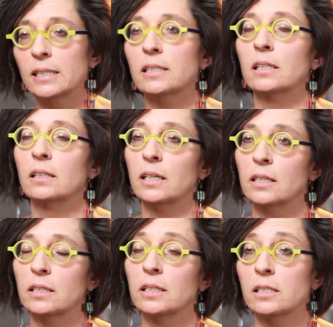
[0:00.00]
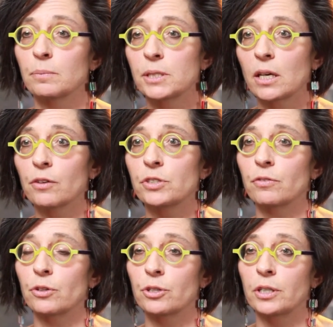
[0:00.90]
things that the candidates themselves
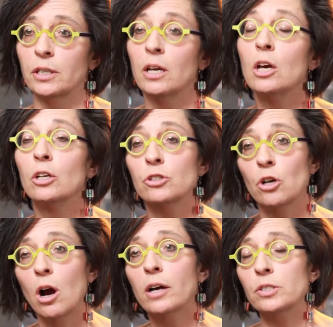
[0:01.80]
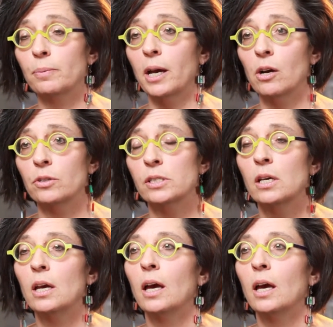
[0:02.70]
have already talked about.